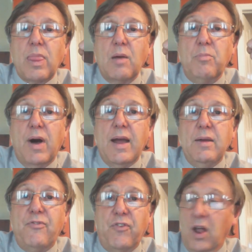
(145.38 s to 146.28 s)
by
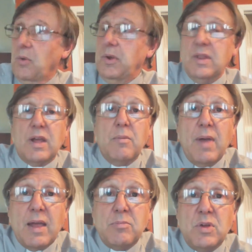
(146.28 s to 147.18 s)
following the
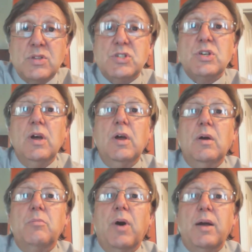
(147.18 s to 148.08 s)
commandments,
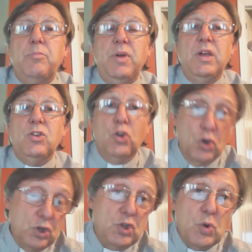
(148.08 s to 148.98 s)
by being
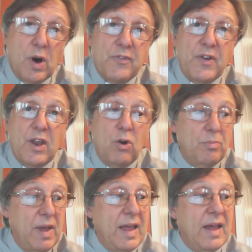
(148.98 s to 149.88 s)
good to our fellow
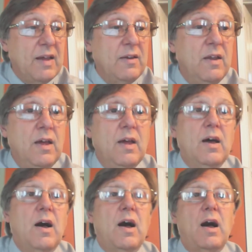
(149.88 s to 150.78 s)
man,
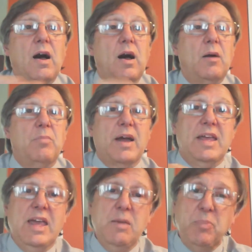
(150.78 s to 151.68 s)
uh, by
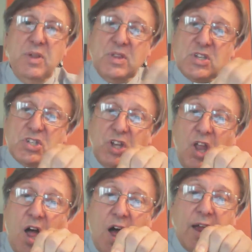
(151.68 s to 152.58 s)
keeping this
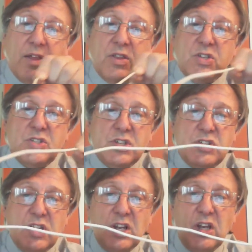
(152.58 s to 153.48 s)
line, this
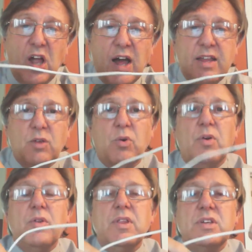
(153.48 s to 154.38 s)
this little line that
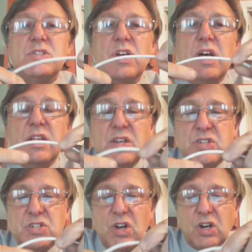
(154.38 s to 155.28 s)
we're this this
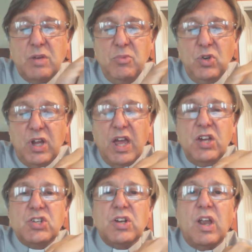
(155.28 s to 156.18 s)
is our
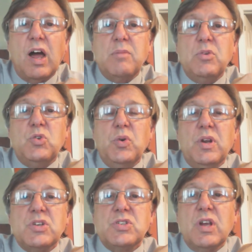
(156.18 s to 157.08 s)
communication line between
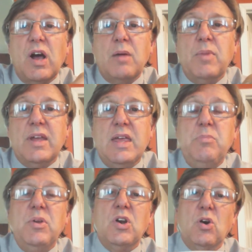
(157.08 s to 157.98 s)
us and God by
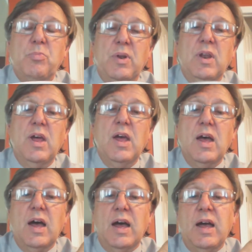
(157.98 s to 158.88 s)
keeping it open.
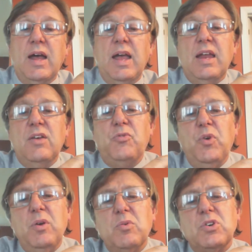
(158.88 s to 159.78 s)
Uh, and if
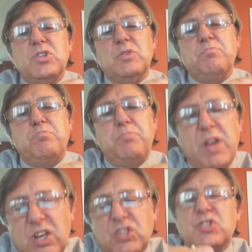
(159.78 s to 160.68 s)
we were to
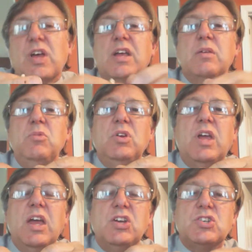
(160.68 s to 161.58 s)
pinch that
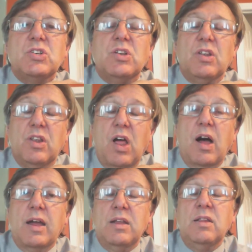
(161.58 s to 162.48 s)
communication
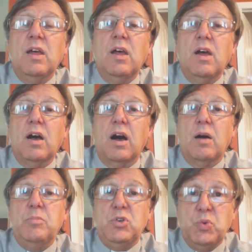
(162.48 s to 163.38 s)
line uh,
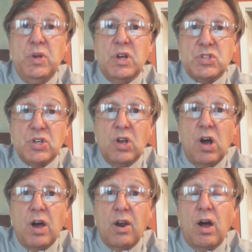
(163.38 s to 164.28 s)
between us and
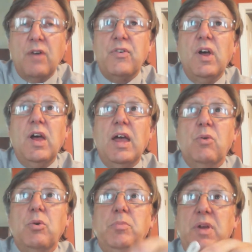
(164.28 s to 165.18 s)
God off, it
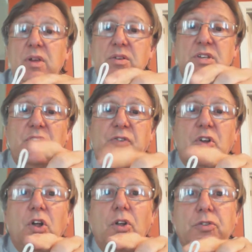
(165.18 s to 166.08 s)
would be
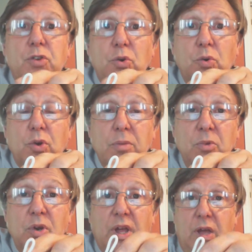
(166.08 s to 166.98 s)
difficult to
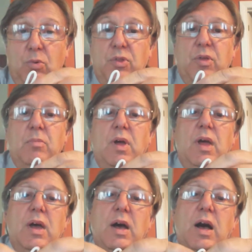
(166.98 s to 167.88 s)
communicate with Him.
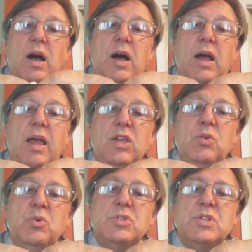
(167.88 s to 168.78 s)
Uh, and
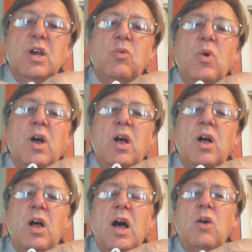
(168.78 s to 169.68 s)
you would say,
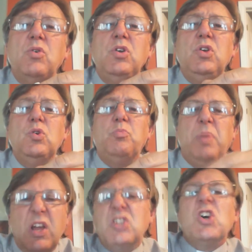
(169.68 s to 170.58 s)
well, how do you
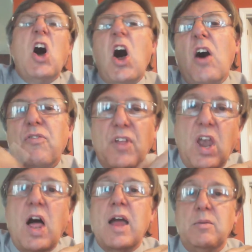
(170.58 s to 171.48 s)
pinch off the
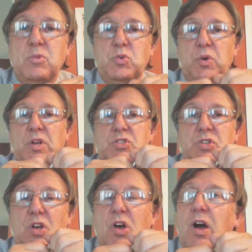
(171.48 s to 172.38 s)
line between us
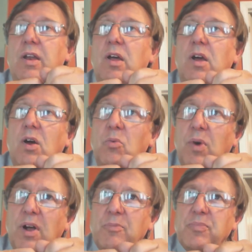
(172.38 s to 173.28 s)
and God?
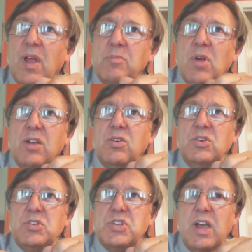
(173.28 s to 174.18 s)
Well, I'm not going
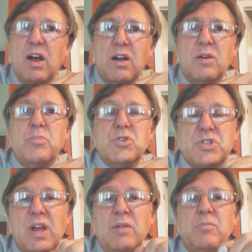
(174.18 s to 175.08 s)
to say
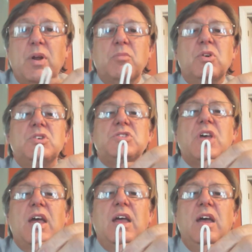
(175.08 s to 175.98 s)
100%, but I'm going to
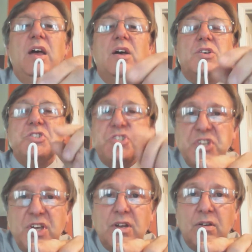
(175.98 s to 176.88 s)
say
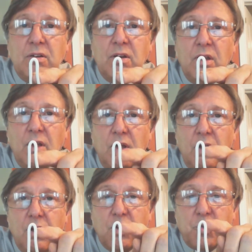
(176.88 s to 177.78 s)
sin
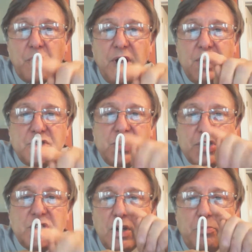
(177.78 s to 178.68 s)
creates
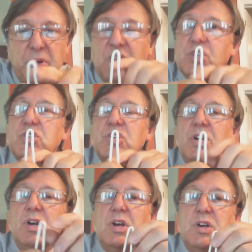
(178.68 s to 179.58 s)
this little pinch.
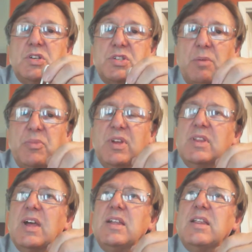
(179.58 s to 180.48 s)
Something
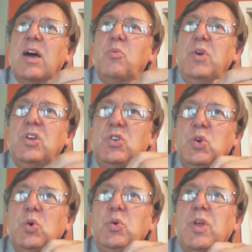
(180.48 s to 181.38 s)
that, that we do